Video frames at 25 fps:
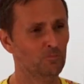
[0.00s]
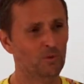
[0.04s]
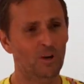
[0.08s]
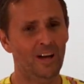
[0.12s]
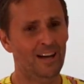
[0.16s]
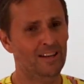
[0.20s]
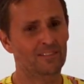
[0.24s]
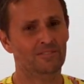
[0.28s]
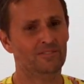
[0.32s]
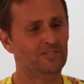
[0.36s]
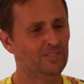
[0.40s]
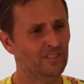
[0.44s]

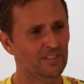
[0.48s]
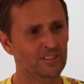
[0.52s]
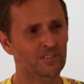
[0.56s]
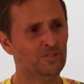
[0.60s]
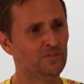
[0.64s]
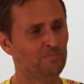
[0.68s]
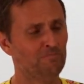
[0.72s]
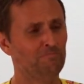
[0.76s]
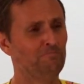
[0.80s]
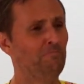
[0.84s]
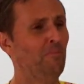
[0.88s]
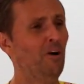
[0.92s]
right to
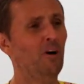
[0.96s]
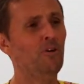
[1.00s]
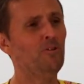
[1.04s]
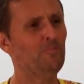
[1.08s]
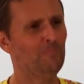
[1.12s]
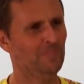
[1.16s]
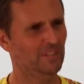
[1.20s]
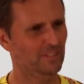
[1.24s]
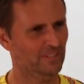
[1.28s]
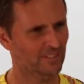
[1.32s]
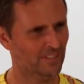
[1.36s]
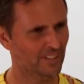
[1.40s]
this
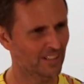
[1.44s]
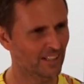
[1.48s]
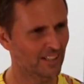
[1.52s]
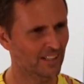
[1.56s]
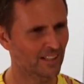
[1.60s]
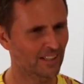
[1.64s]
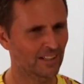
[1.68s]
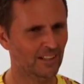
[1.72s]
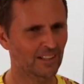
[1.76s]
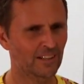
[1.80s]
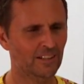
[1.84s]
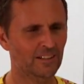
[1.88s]
moment. Yeah.
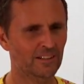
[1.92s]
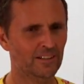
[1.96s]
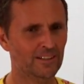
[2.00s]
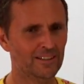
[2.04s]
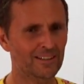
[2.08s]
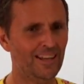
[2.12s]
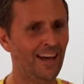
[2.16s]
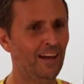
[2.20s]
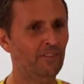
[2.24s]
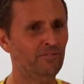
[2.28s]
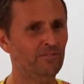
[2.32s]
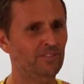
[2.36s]
The
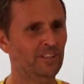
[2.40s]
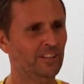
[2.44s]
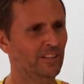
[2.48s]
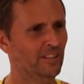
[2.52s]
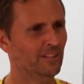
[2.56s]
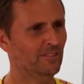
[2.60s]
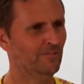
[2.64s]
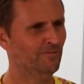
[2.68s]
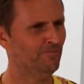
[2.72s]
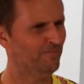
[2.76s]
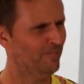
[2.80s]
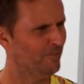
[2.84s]

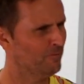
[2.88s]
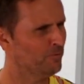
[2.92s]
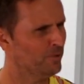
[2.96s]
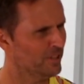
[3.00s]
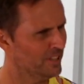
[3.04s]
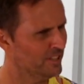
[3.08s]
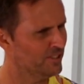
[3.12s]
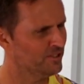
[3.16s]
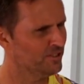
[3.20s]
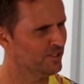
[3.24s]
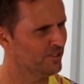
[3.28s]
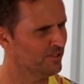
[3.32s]
Catholic
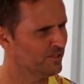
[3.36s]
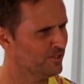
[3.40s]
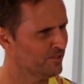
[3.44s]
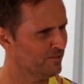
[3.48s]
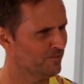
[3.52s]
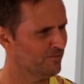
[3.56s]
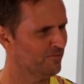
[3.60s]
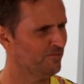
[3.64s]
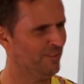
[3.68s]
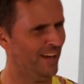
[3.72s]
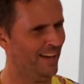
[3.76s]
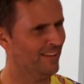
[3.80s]

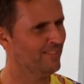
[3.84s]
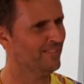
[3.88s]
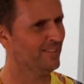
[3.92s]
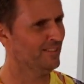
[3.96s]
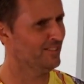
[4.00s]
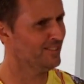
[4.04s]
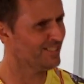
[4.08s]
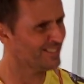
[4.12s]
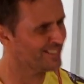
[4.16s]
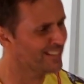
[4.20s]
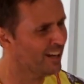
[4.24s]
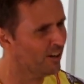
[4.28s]
religion's faith
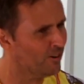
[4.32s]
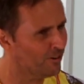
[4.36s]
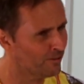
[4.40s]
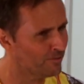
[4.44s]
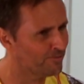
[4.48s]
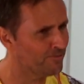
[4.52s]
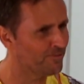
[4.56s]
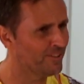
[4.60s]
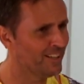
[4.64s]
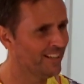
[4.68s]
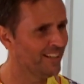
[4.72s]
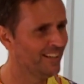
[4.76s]

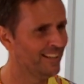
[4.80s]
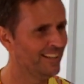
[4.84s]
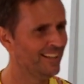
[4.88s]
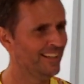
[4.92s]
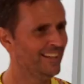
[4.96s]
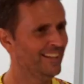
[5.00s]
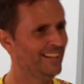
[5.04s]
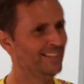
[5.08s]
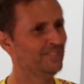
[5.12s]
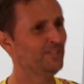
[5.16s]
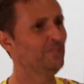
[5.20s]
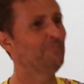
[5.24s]
itself
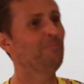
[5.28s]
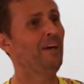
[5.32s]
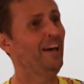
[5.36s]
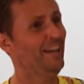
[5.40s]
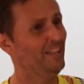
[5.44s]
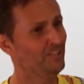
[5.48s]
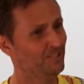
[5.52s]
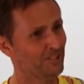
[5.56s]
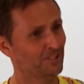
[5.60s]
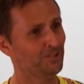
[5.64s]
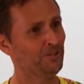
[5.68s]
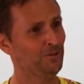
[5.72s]
is a
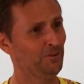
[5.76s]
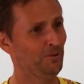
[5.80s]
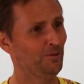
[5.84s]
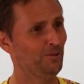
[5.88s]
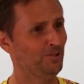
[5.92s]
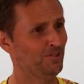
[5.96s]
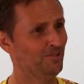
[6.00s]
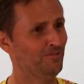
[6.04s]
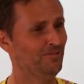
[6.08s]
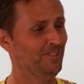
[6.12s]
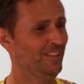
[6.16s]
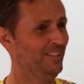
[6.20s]
major
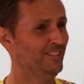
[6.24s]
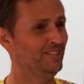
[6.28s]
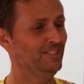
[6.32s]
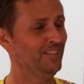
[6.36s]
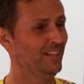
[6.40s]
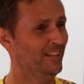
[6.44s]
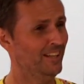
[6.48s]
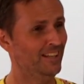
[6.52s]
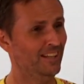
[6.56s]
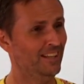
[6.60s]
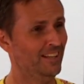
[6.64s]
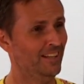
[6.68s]
cause of
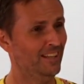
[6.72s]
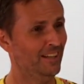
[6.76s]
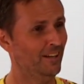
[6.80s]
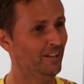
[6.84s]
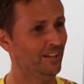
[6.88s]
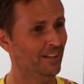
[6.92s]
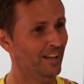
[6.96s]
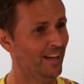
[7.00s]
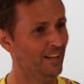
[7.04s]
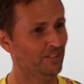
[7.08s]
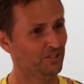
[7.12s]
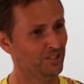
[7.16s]
unju-
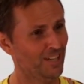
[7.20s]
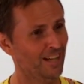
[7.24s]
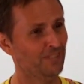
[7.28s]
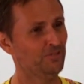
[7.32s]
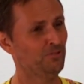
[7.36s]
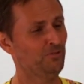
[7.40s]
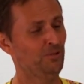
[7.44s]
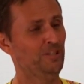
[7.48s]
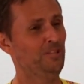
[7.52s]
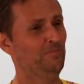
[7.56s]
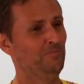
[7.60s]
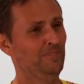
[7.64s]
well,
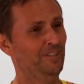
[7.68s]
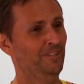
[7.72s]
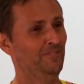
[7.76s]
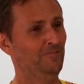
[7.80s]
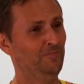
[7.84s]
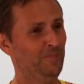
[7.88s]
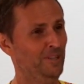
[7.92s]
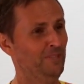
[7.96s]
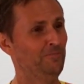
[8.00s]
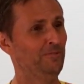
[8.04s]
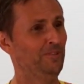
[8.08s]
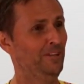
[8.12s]
unjust treatment
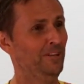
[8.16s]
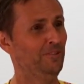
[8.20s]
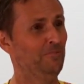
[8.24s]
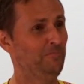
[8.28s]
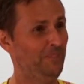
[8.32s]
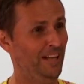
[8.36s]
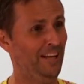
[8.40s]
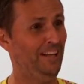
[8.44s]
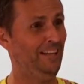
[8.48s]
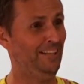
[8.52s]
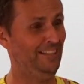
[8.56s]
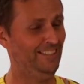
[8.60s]
of people
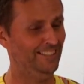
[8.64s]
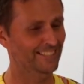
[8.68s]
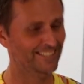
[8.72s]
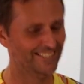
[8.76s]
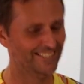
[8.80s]
fact, on the